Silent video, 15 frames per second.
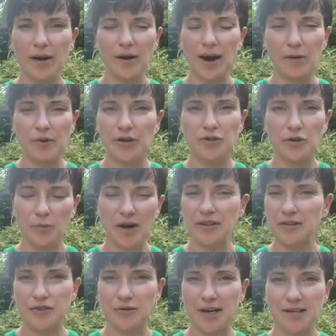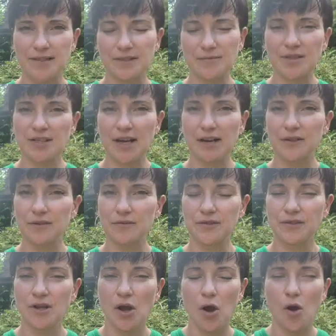I'm going to talk about the traits
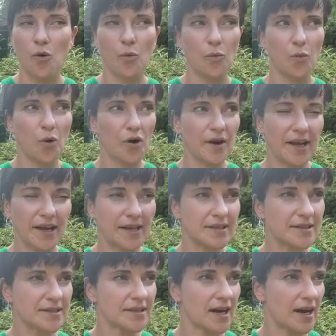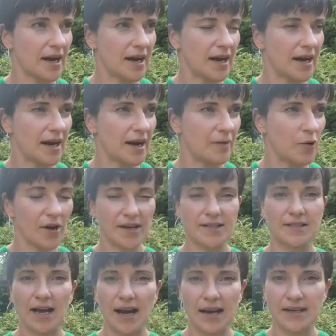themselves. What is
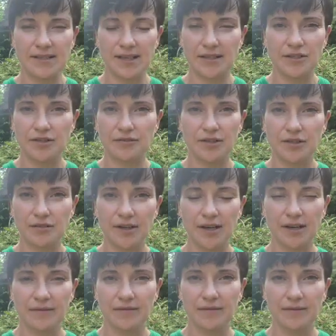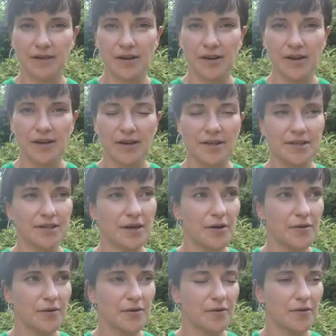the high sensory trait?
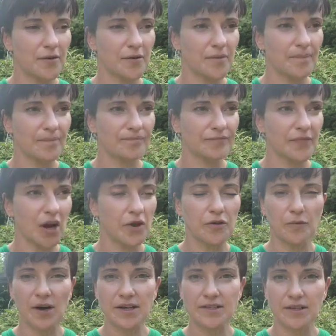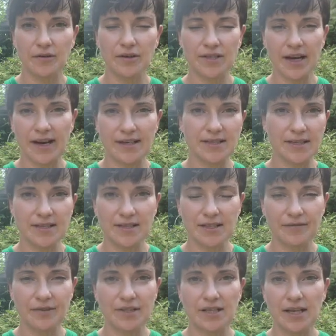So, otherwise known as high
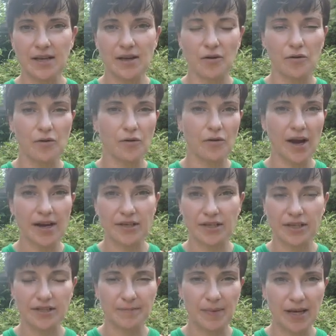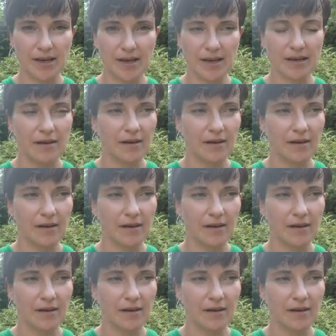sensitivity or HSP.